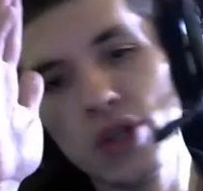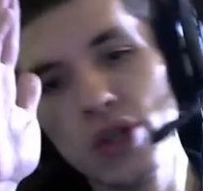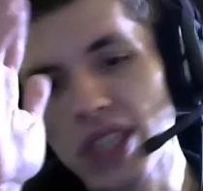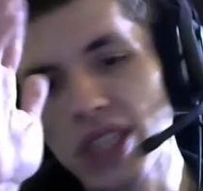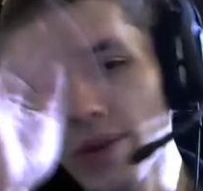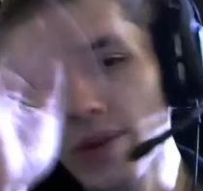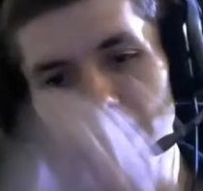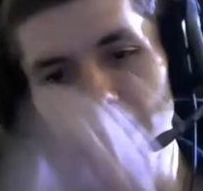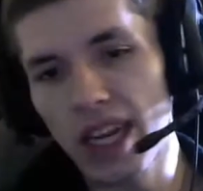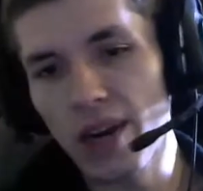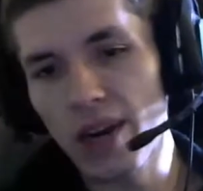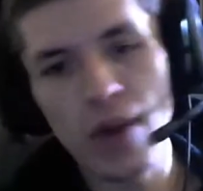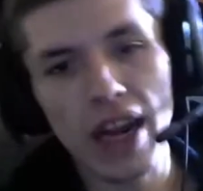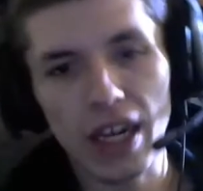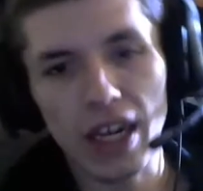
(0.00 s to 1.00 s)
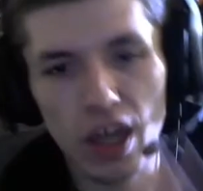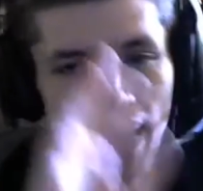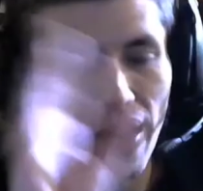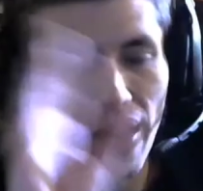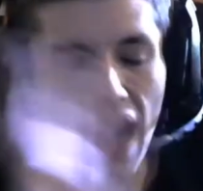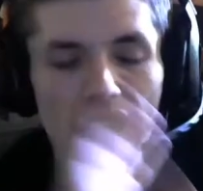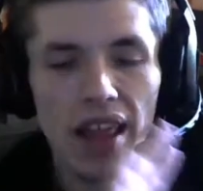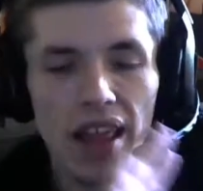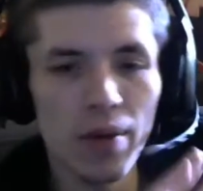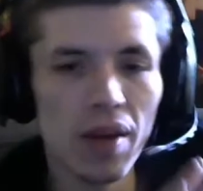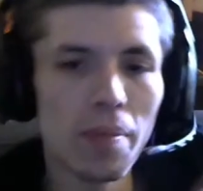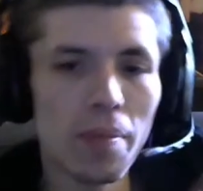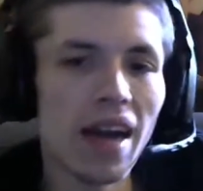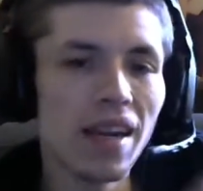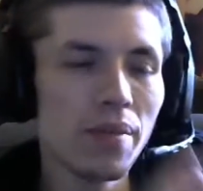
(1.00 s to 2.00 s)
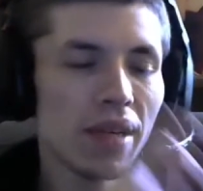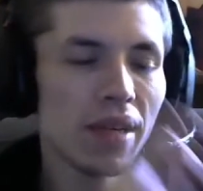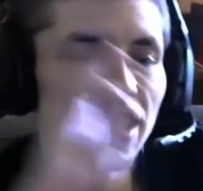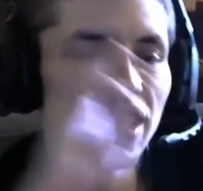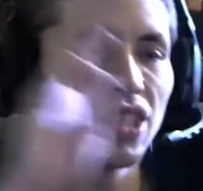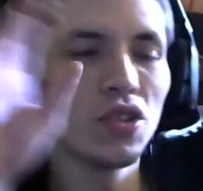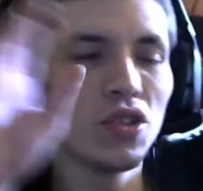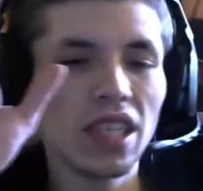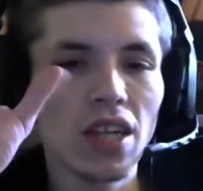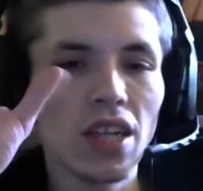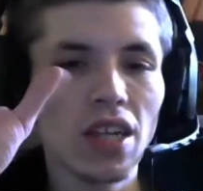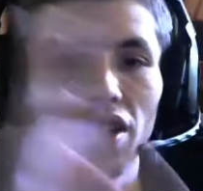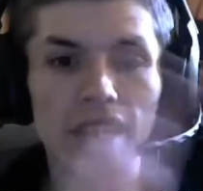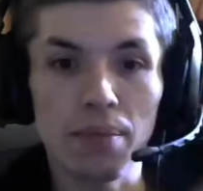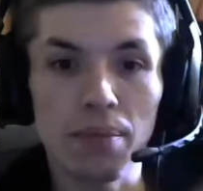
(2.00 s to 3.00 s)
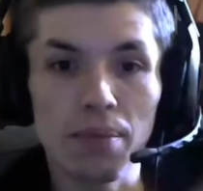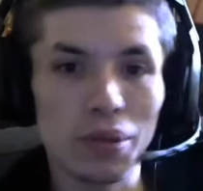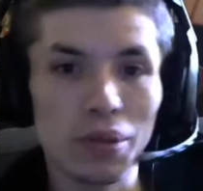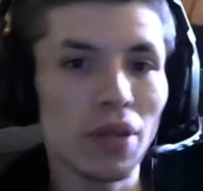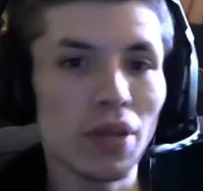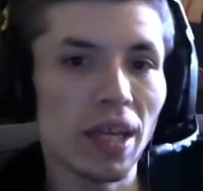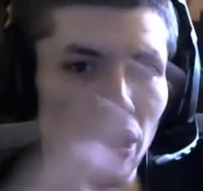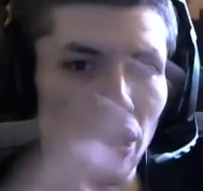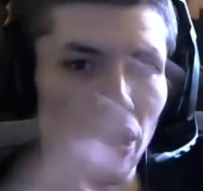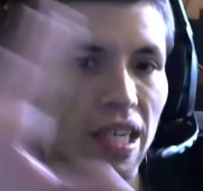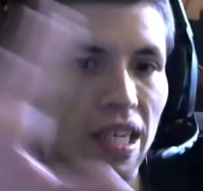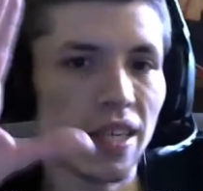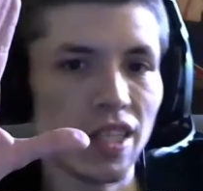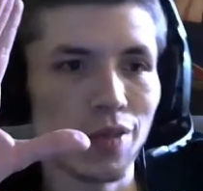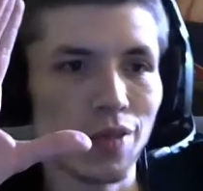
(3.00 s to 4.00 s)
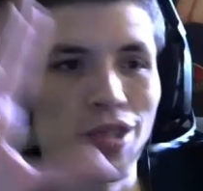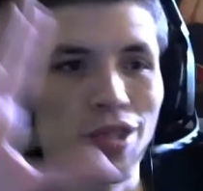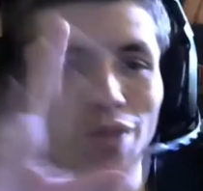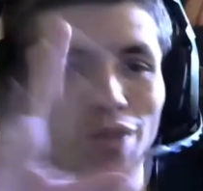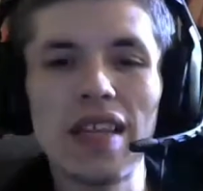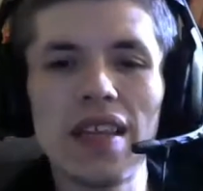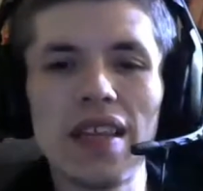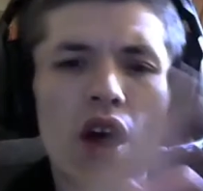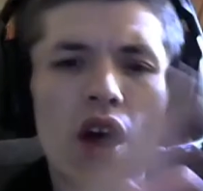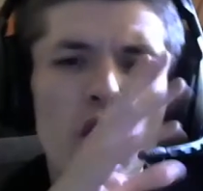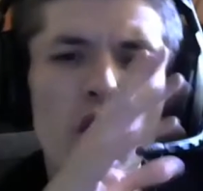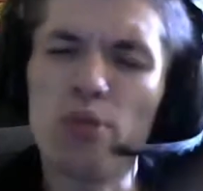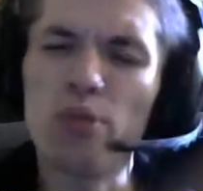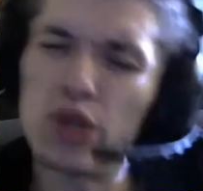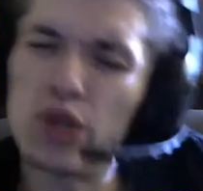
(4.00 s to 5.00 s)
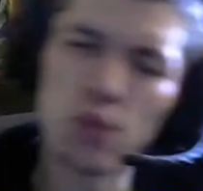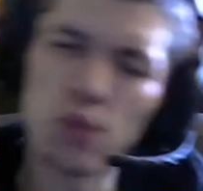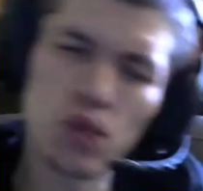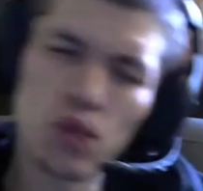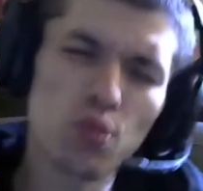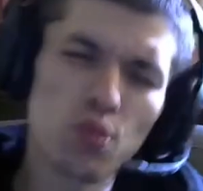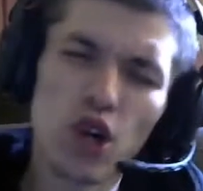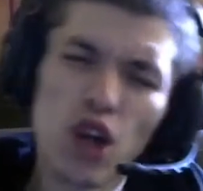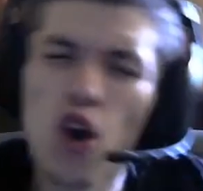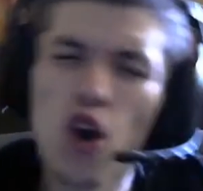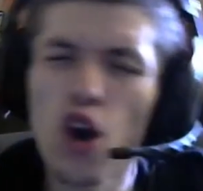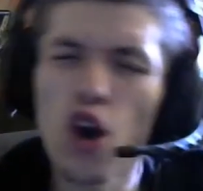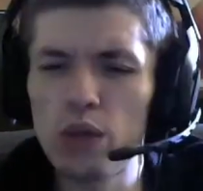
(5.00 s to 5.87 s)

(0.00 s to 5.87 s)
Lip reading: Yusuke was gonna get wrecked no matter how they went about it because you seen all these like bootleg personalities were doing it, and then the other one was so much more calm.